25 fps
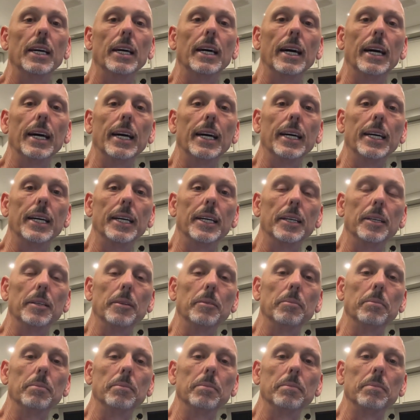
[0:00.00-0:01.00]

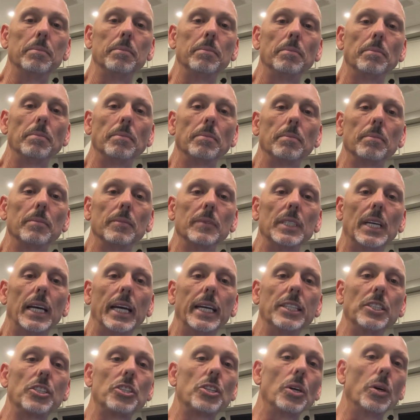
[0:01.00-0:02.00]

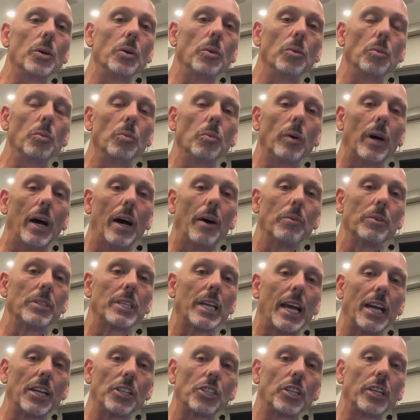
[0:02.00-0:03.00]
And so I was
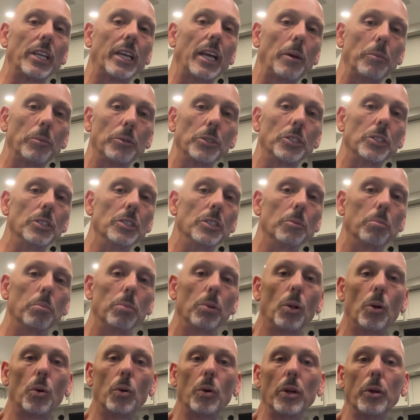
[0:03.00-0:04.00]
actually able to
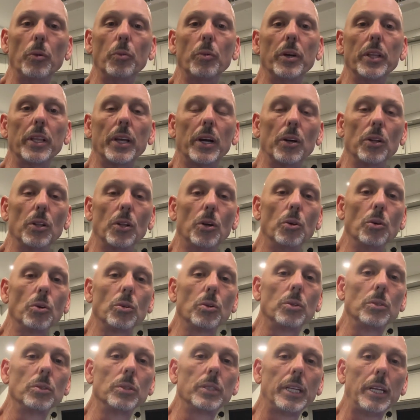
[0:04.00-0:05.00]
deploy with our
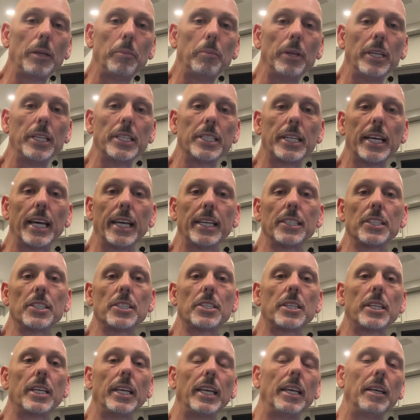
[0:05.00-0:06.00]
local Deep East
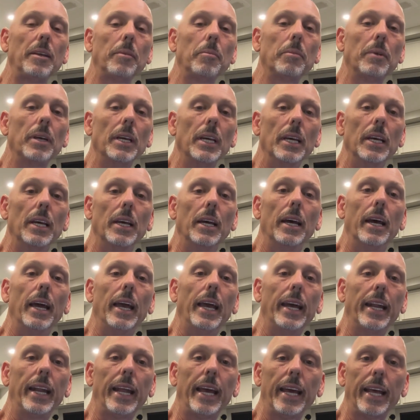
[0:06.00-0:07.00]
Texas team
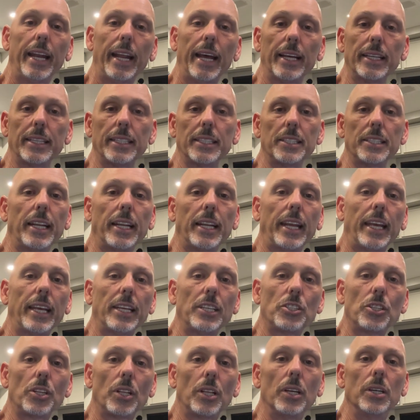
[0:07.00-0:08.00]
and head out to
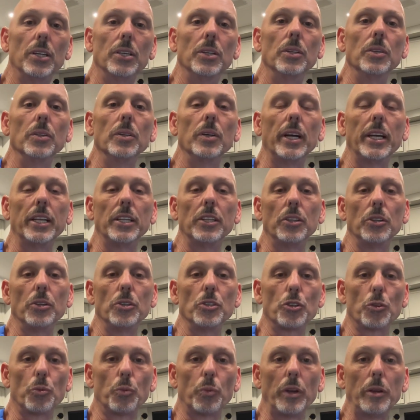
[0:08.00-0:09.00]
Angelo and do
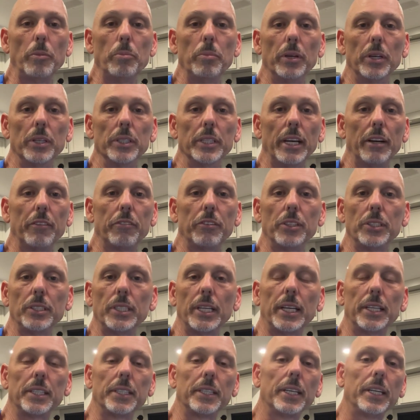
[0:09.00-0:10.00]
some rebuild efforts
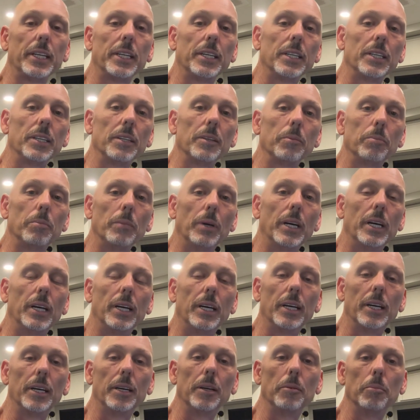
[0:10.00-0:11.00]
out there,
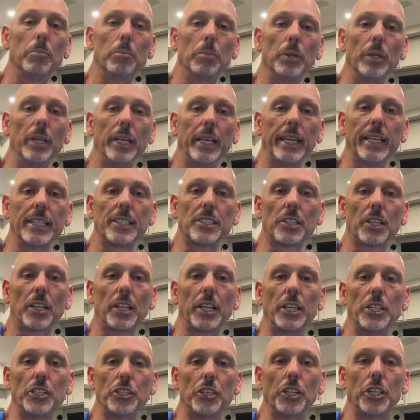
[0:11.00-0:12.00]
putting
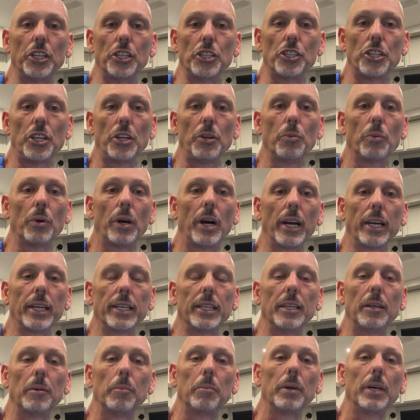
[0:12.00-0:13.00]
insulation and sheetrock
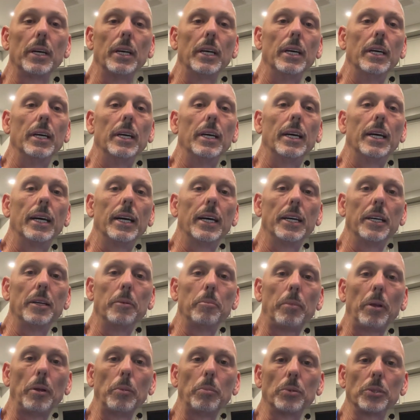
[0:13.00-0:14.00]
up
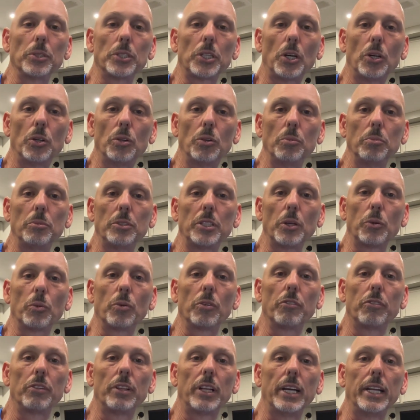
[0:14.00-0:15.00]
in people's homes that
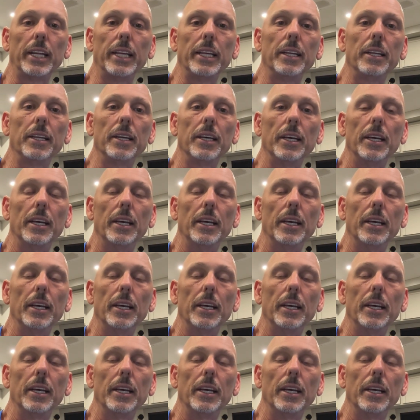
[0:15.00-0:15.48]
were flooded.